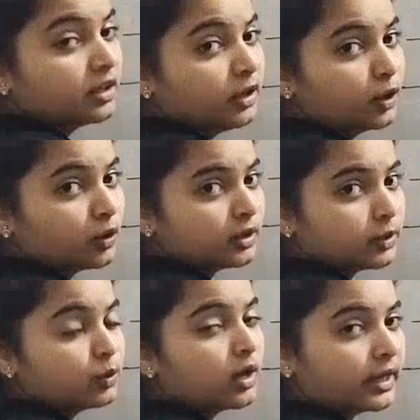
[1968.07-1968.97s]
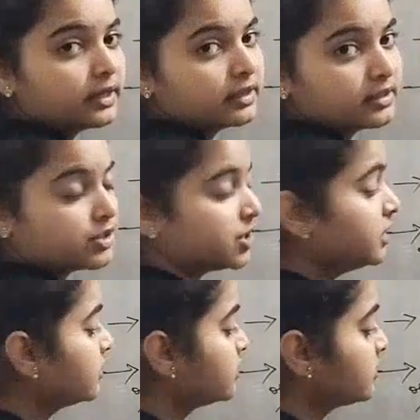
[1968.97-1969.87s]
lower to higher energy
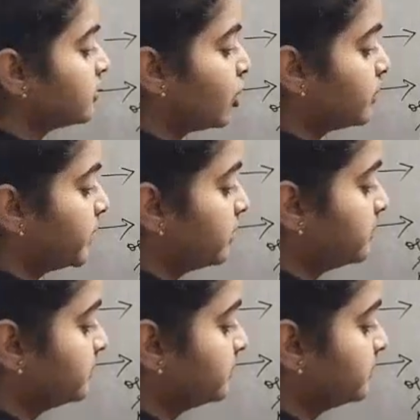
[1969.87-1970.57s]
orbit.